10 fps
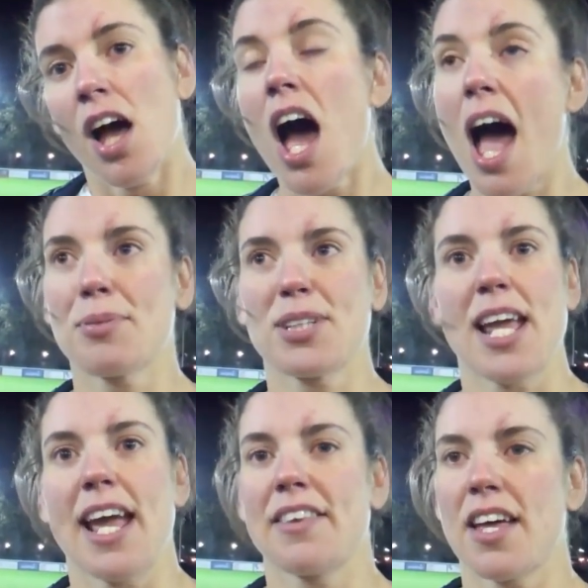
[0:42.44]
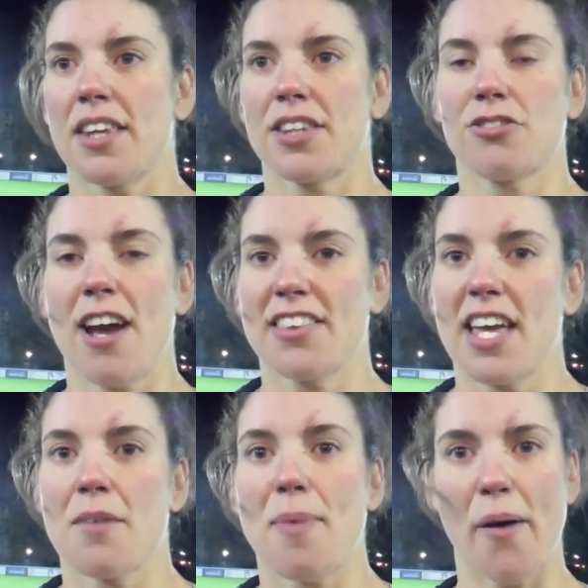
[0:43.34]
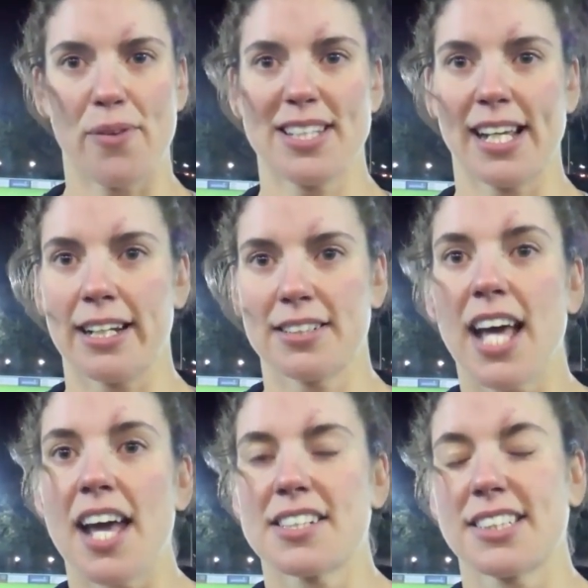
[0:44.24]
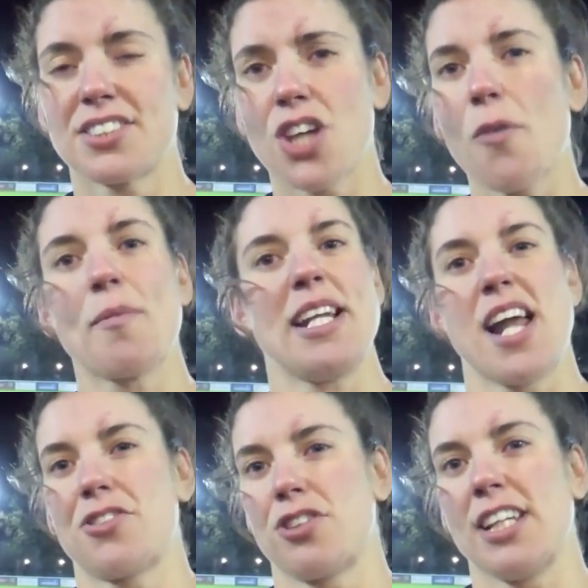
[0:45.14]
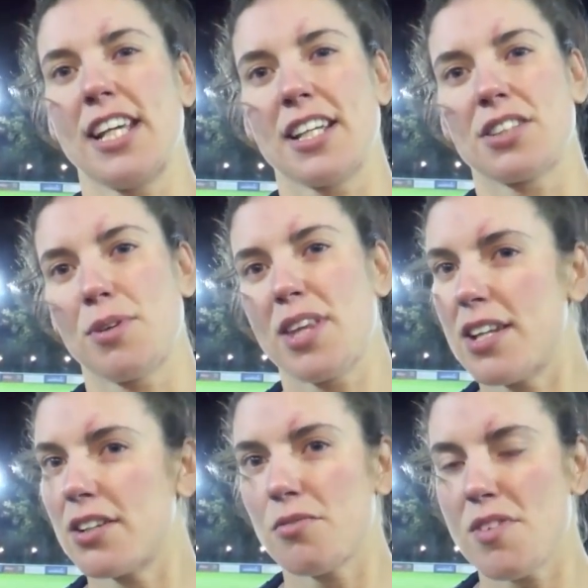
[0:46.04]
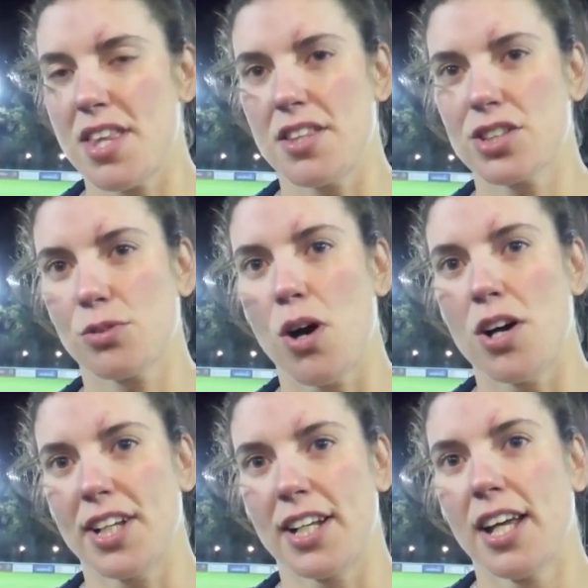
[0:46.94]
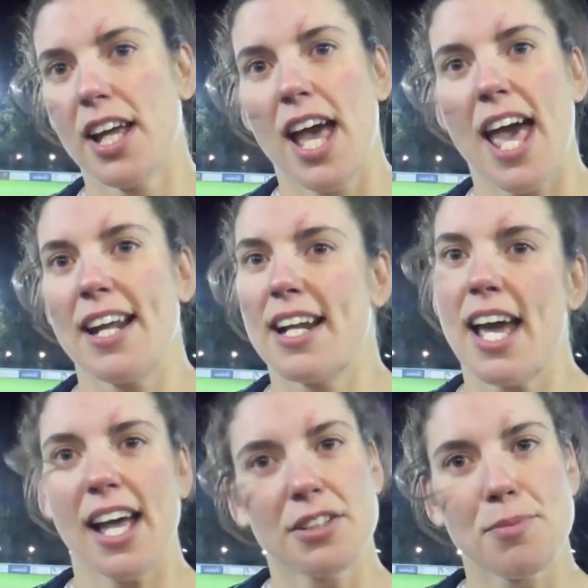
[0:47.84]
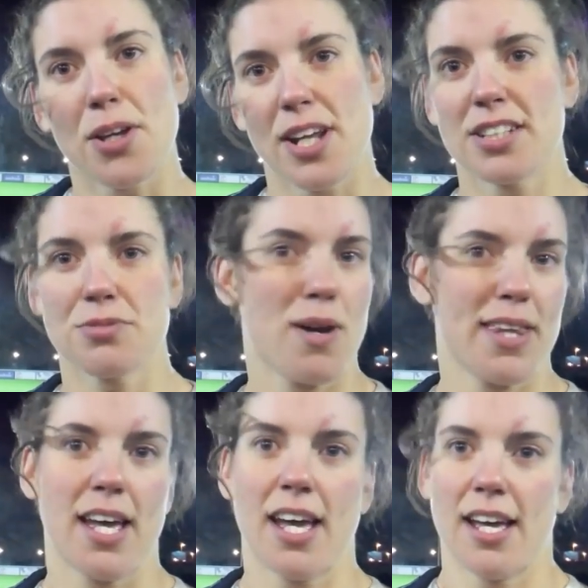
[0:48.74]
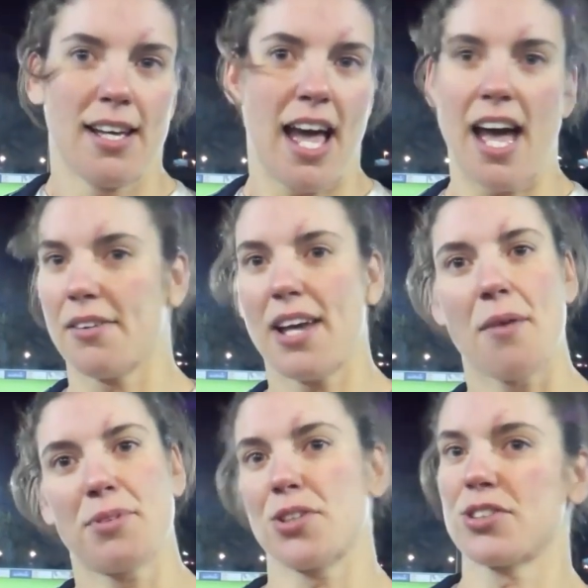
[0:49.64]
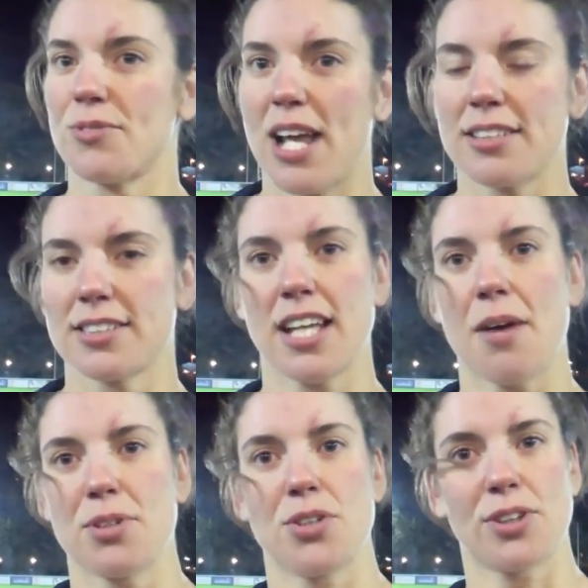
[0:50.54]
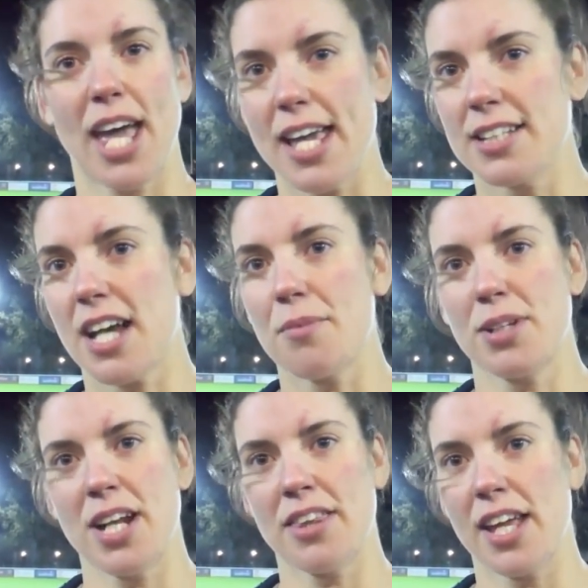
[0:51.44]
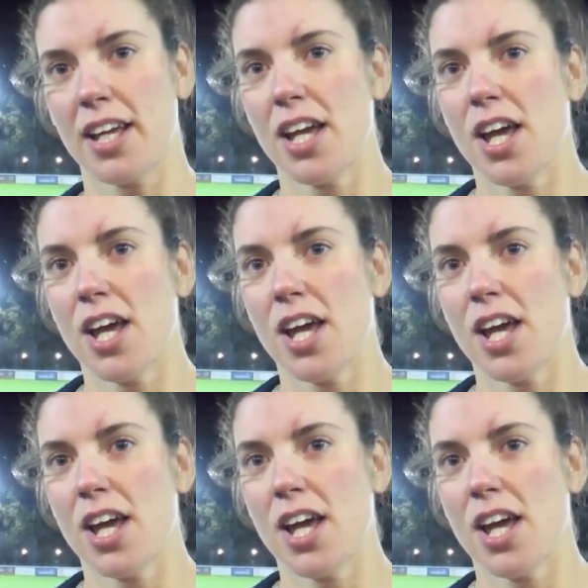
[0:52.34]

But absolutely, and the, the great thing about this England side is there's so many natural leaders within within the squad, and, and to be honest, whether I'm captain or someone else is captain or Katie's captain, I think